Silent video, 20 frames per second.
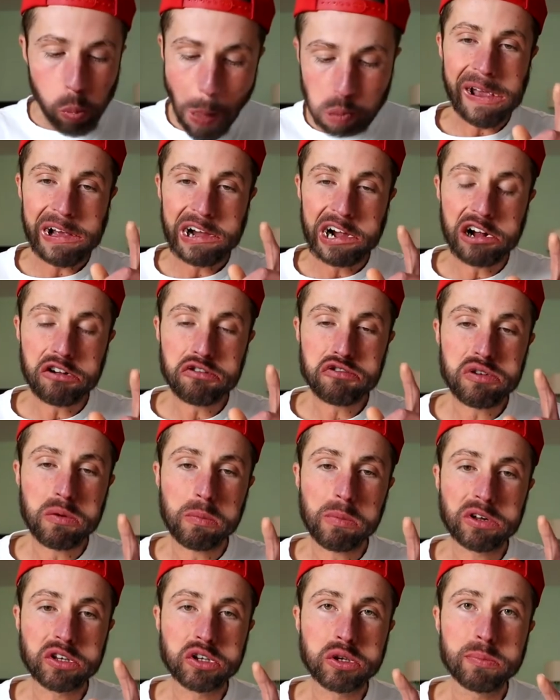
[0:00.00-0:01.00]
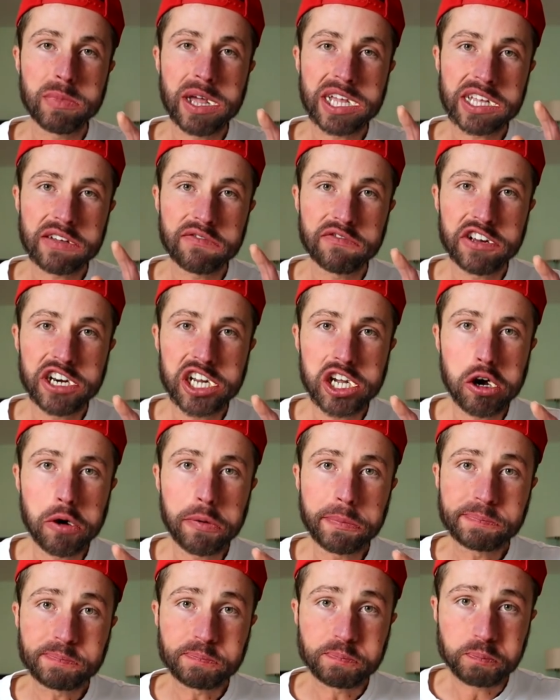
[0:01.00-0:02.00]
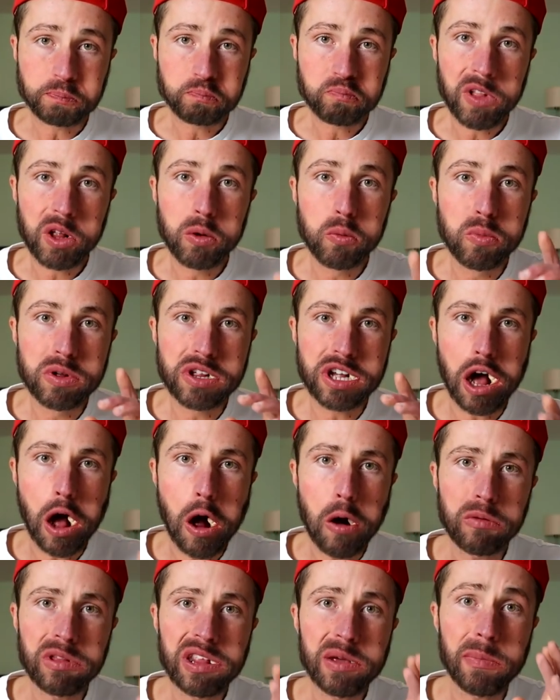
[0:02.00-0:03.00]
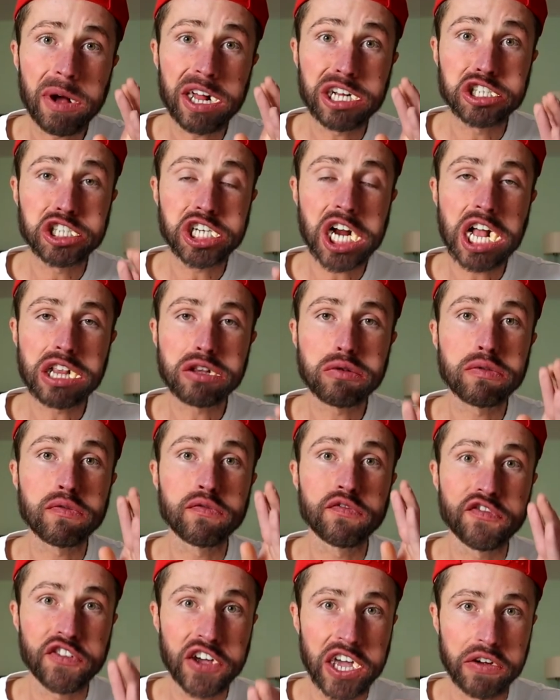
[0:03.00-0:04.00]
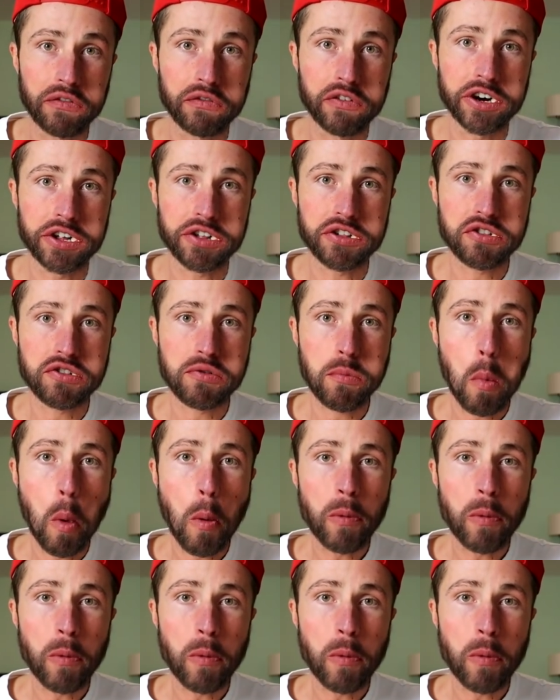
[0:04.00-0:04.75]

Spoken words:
I also want to make a video with only my childhood favorites.